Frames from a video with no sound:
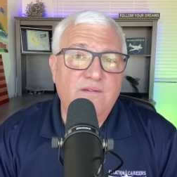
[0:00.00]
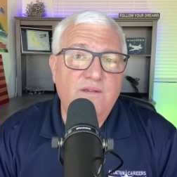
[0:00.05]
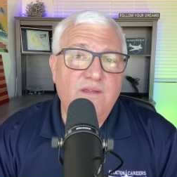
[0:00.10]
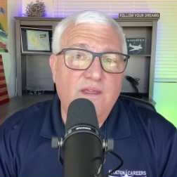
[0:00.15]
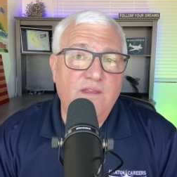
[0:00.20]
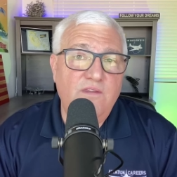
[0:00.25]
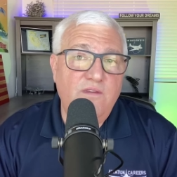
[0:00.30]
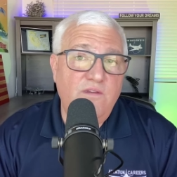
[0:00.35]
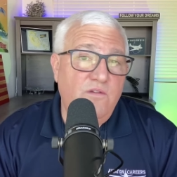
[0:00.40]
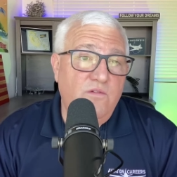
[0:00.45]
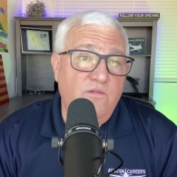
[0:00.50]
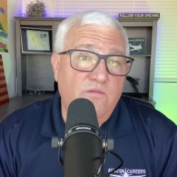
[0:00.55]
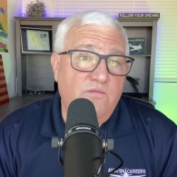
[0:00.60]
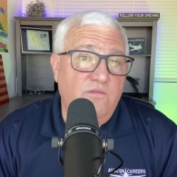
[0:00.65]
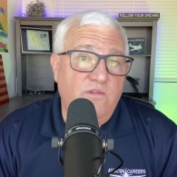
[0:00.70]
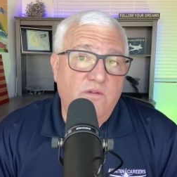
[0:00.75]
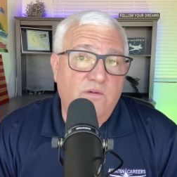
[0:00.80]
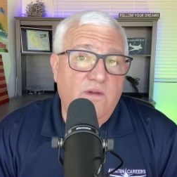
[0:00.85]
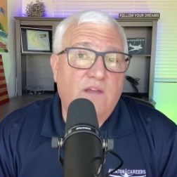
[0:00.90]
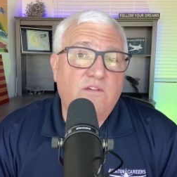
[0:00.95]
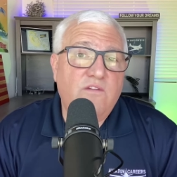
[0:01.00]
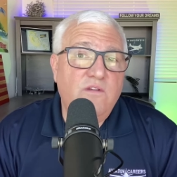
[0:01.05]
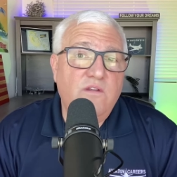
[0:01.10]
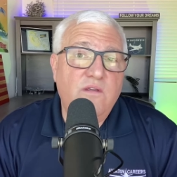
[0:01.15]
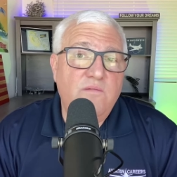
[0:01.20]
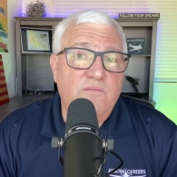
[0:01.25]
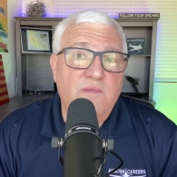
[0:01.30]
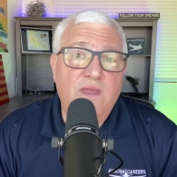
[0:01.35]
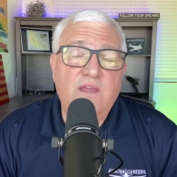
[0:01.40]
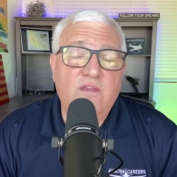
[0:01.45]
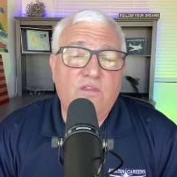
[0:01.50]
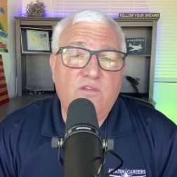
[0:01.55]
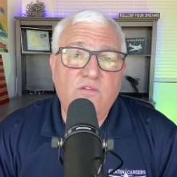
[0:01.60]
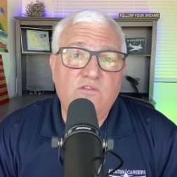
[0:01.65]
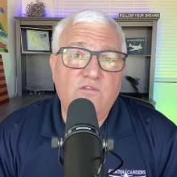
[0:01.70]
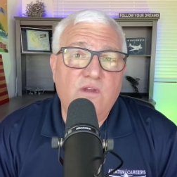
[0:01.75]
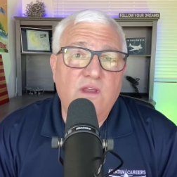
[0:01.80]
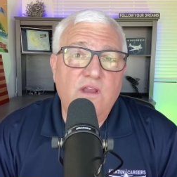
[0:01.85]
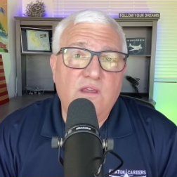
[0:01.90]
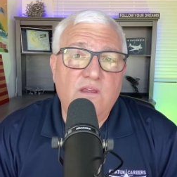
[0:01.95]
and you actually can make it through
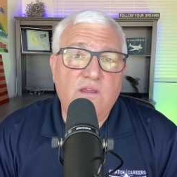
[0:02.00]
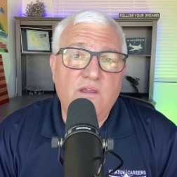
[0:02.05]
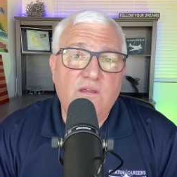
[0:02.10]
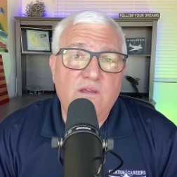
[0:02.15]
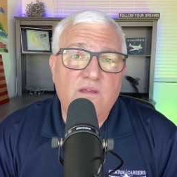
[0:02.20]
training?